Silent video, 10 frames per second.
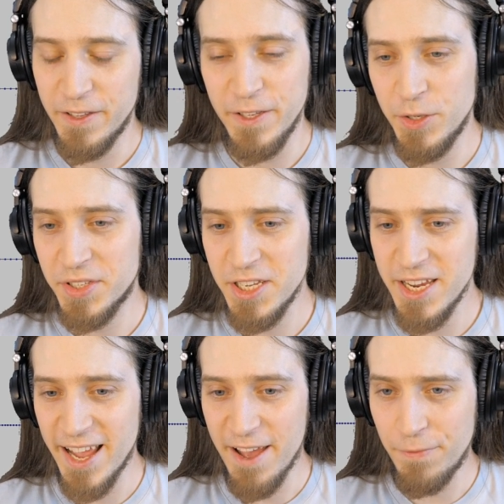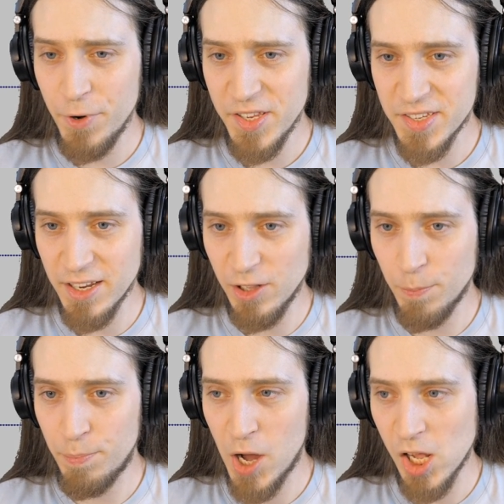You see, every single
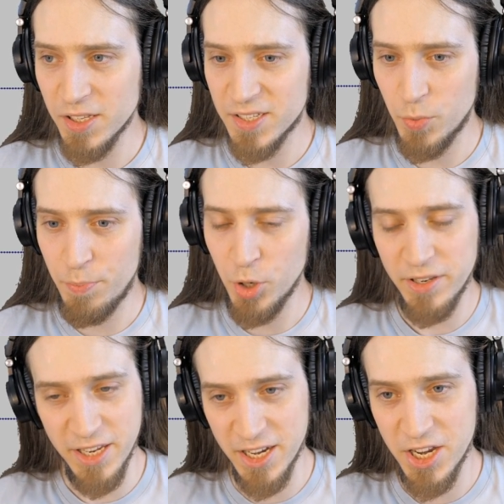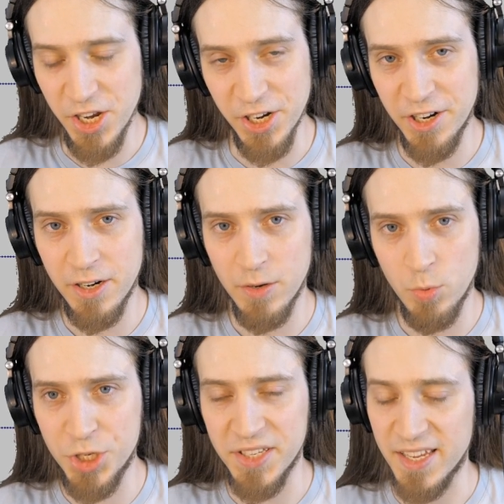pulse we put in here,
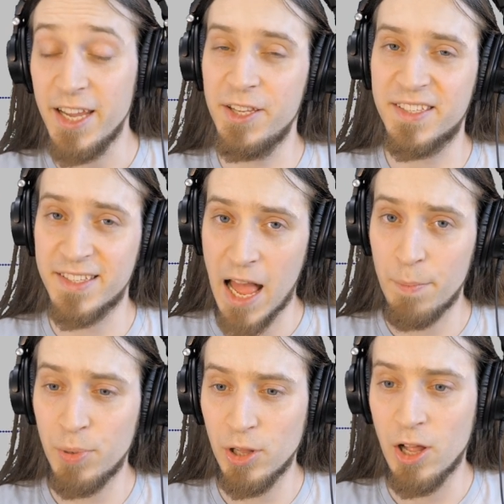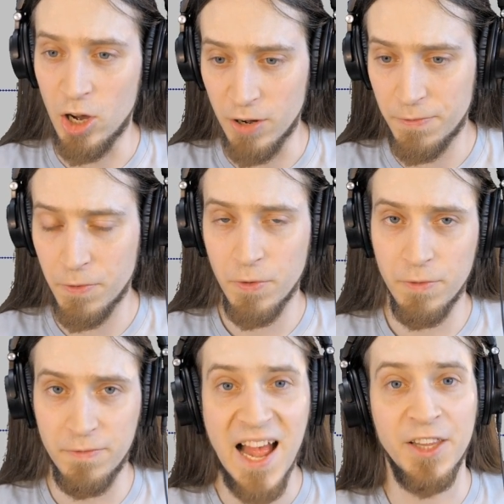which is a sample of
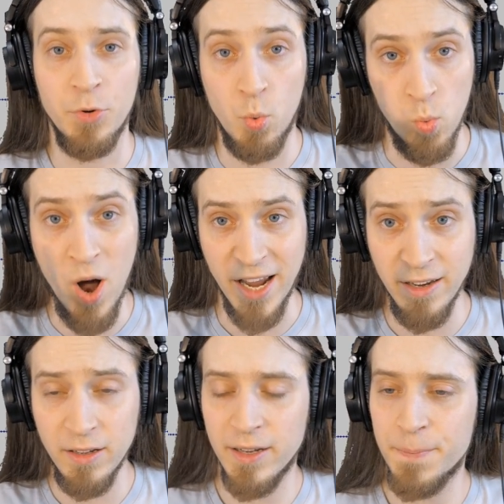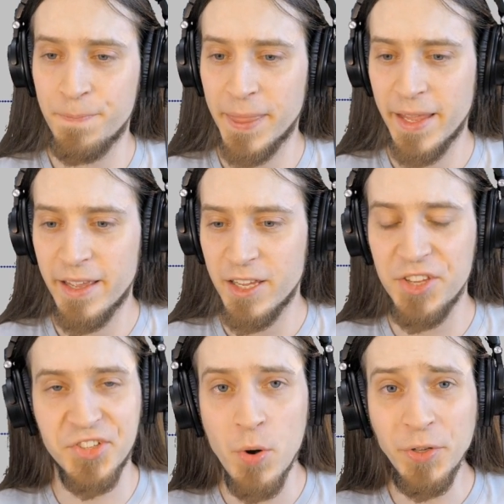value 1,
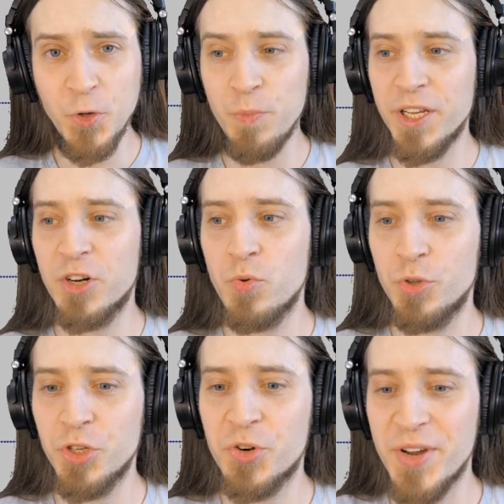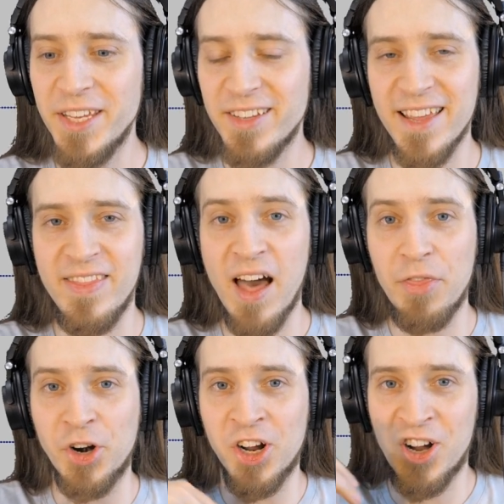is going to be to create
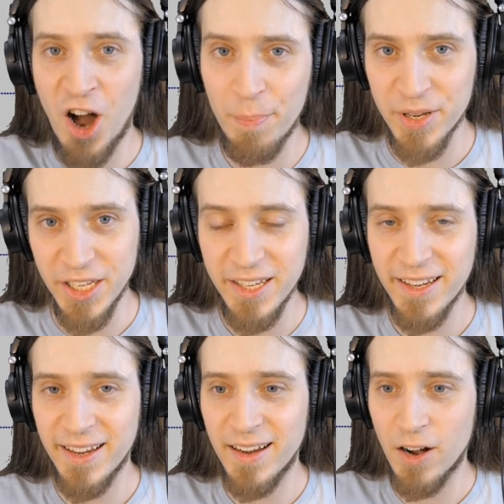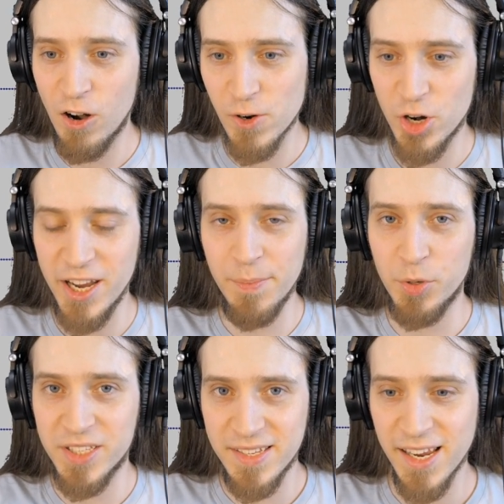another copy of our
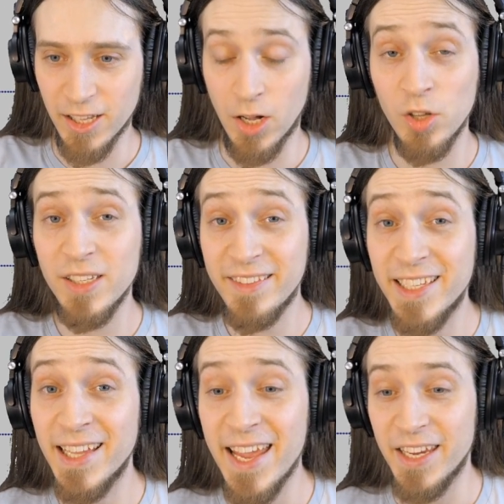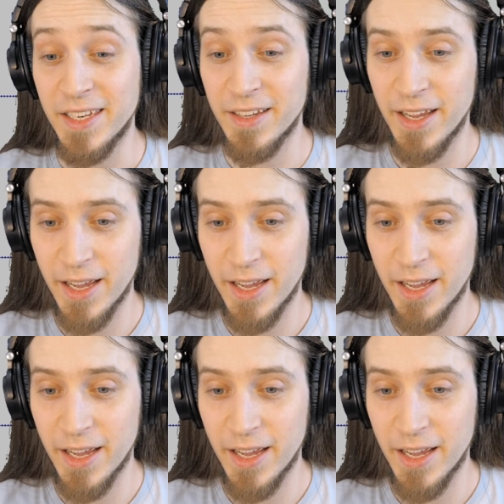input signal, only delayed